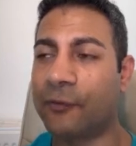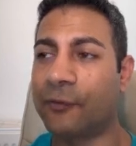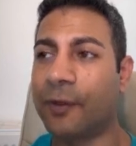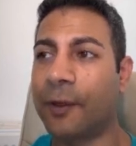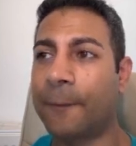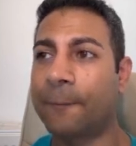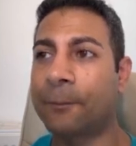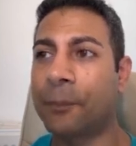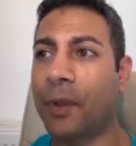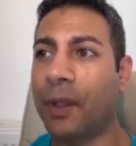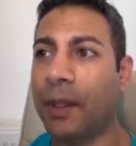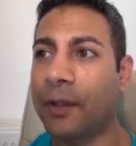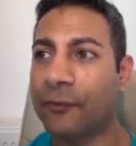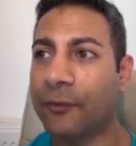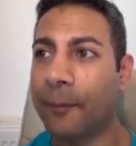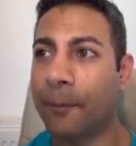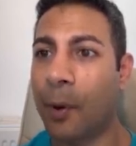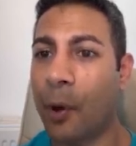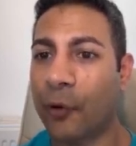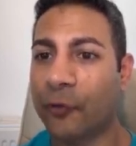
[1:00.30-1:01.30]
Now, is
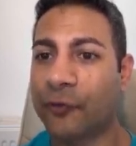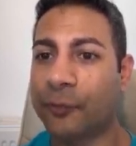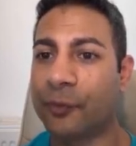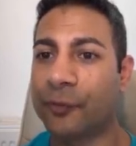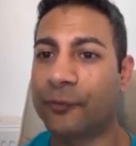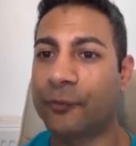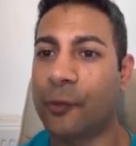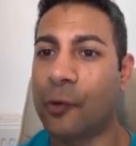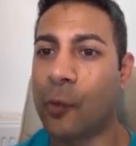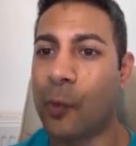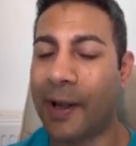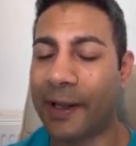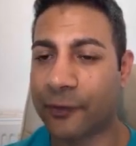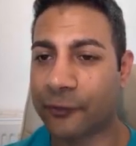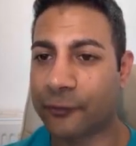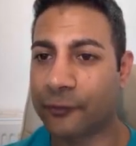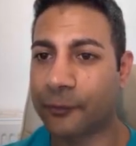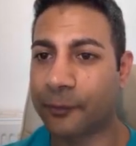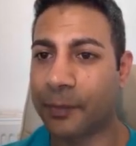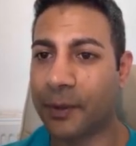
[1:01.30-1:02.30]
it possible for a
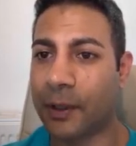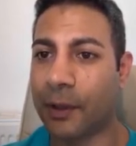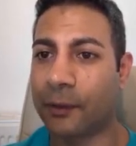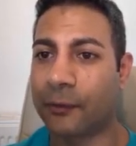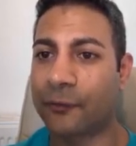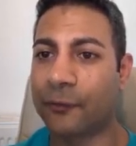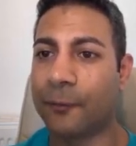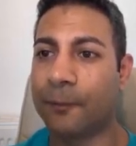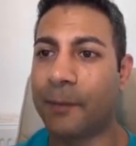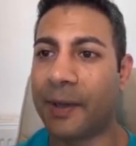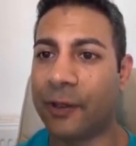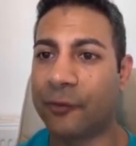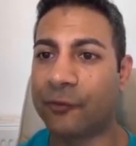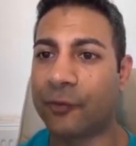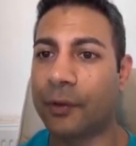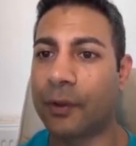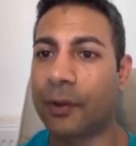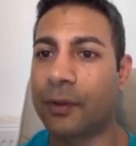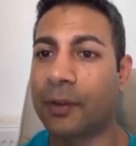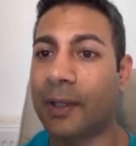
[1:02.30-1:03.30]
wax plug to
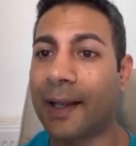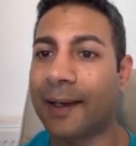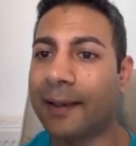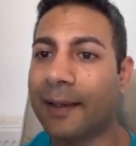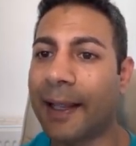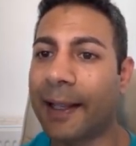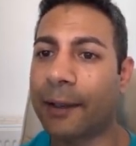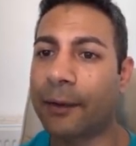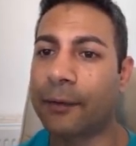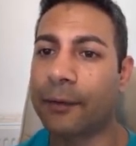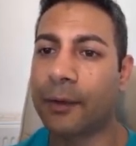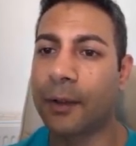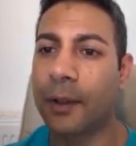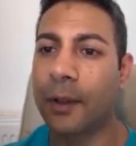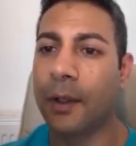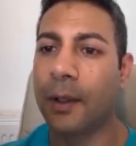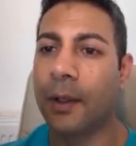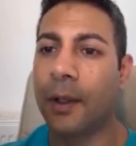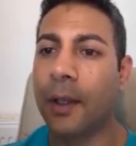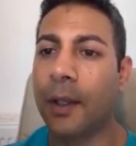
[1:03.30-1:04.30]
measure that length?
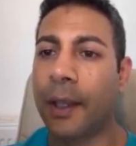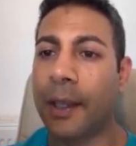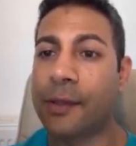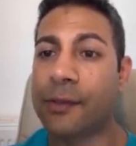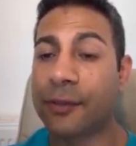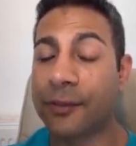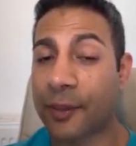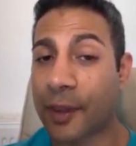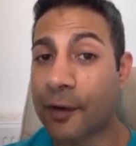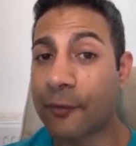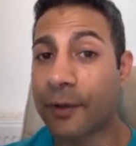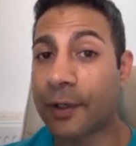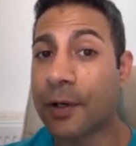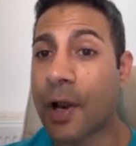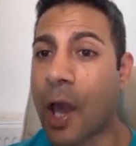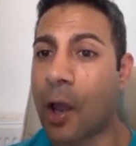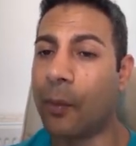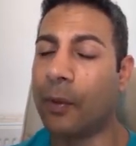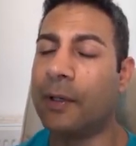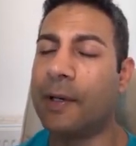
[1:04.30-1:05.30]
In theory,
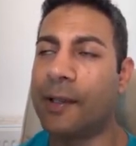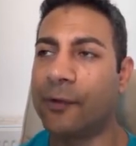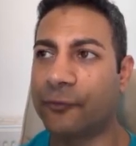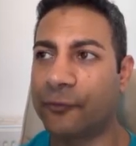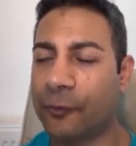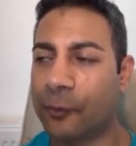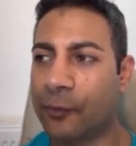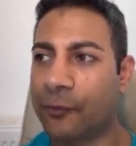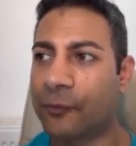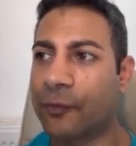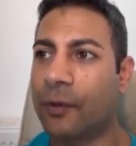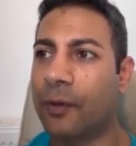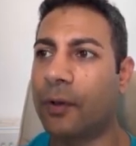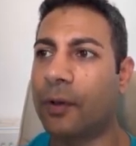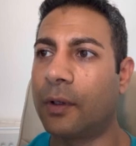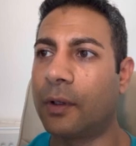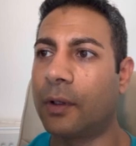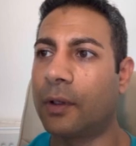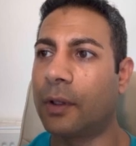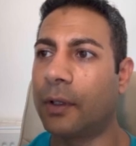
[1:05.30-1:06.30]
no, unless someone's got
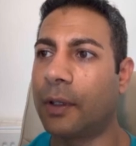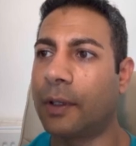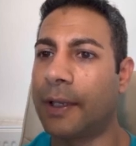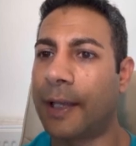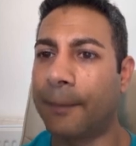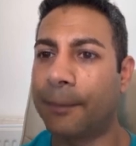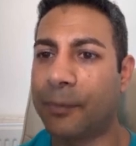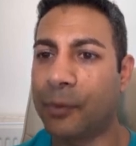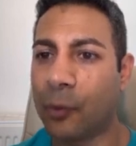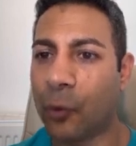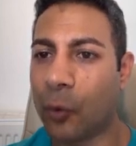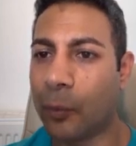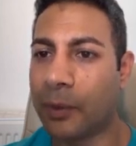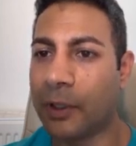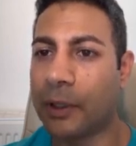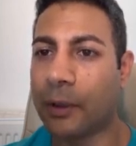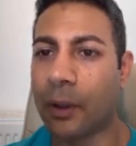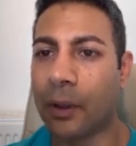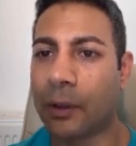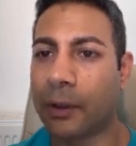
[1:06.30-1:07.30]
an
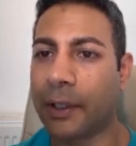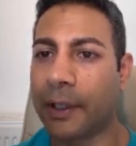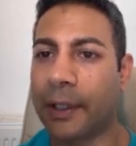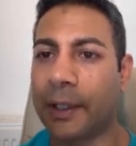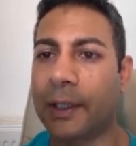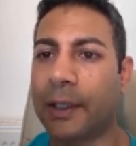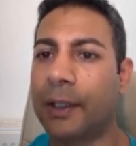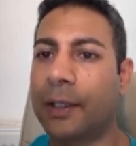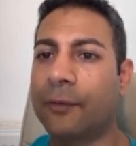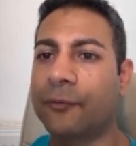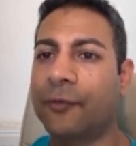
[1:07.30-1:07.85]
abnormally long ear canal.